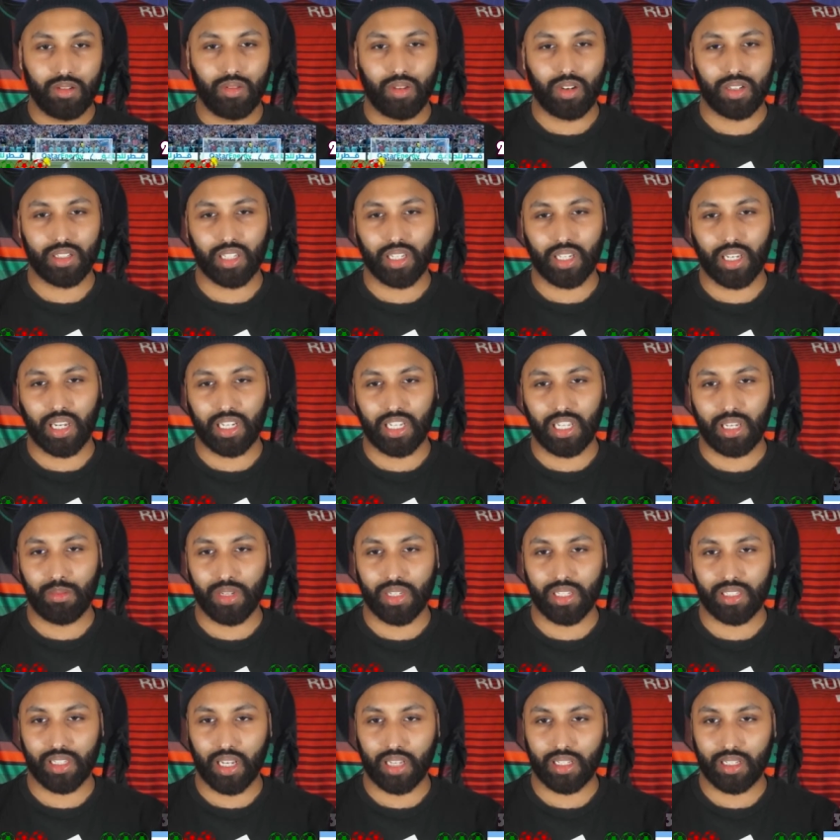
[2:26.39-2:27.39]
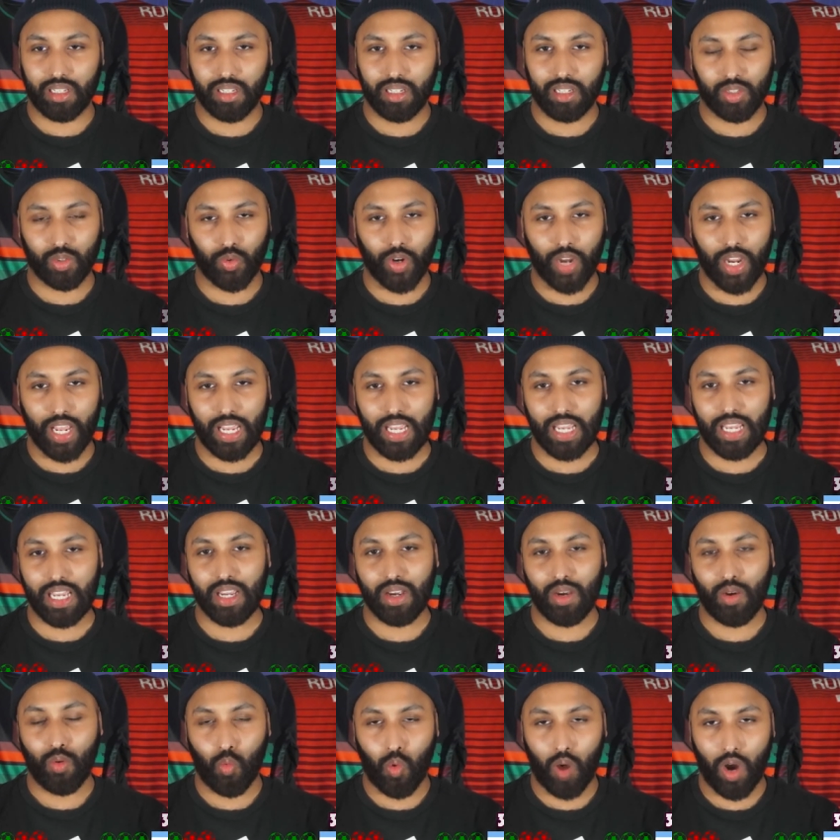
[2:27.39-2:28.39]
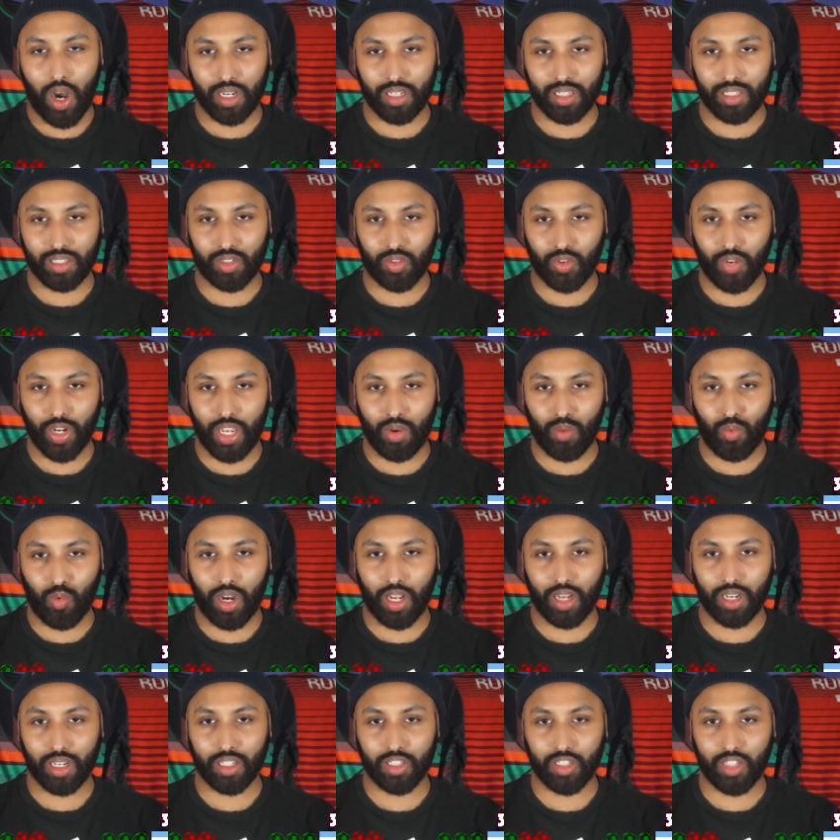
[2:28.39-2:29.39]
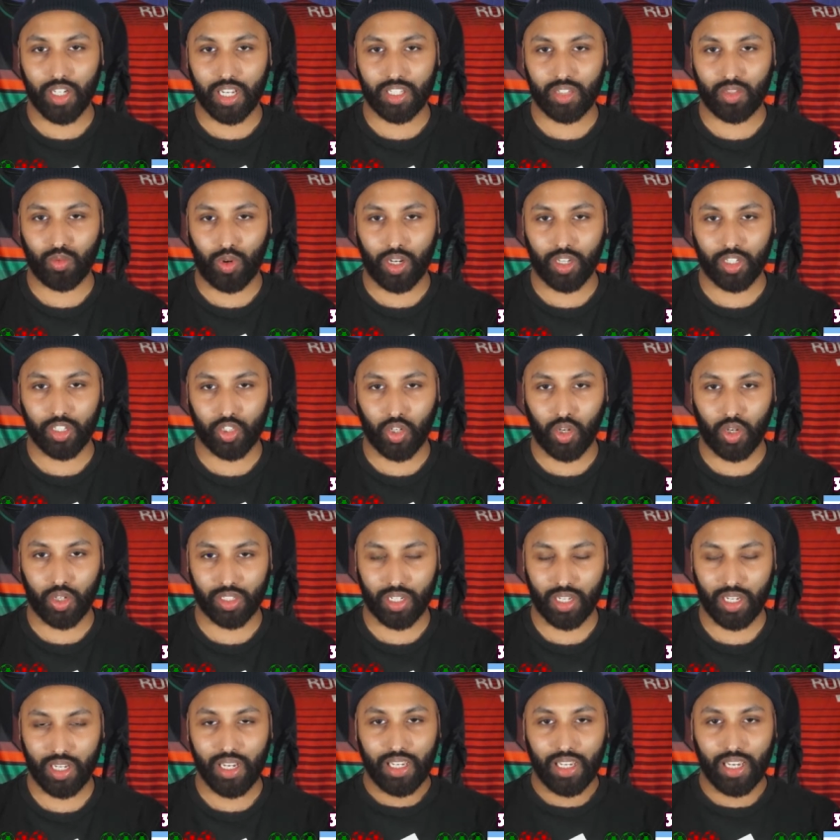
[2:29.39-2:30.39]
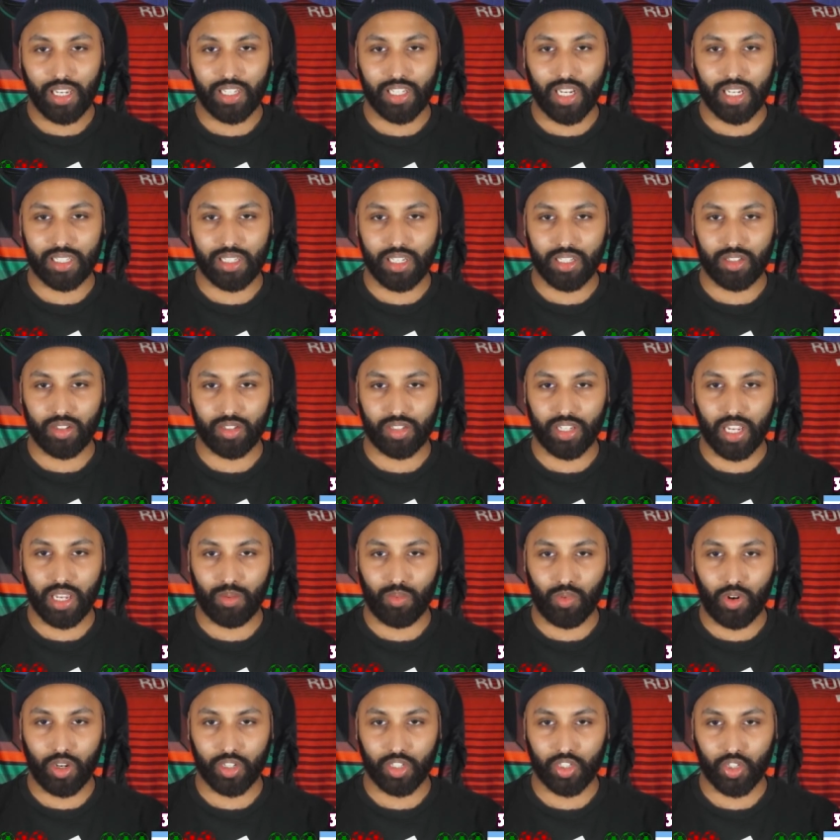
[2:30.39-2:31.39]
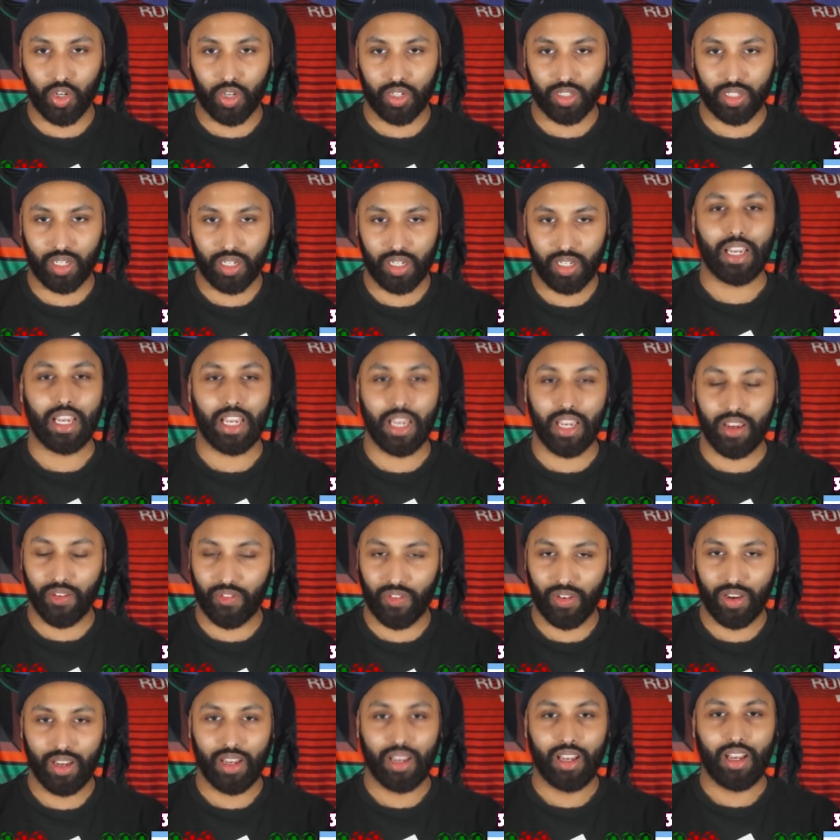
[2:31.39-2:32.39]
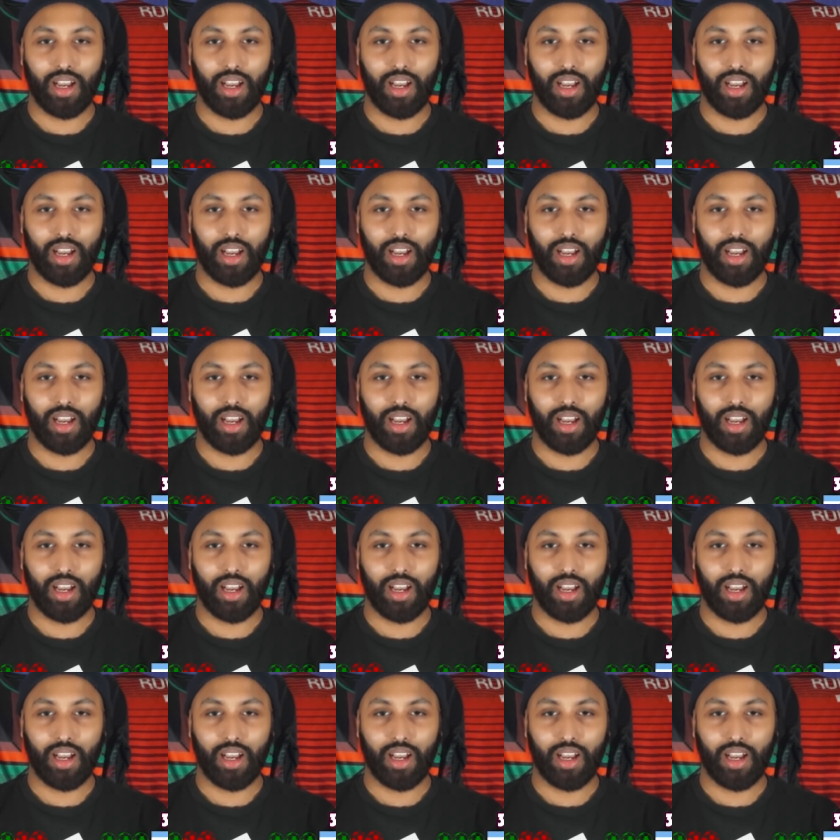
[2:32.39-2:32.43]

Once again, he missed that 3 1, 3 1, just one shot. He just needs to save one shot. If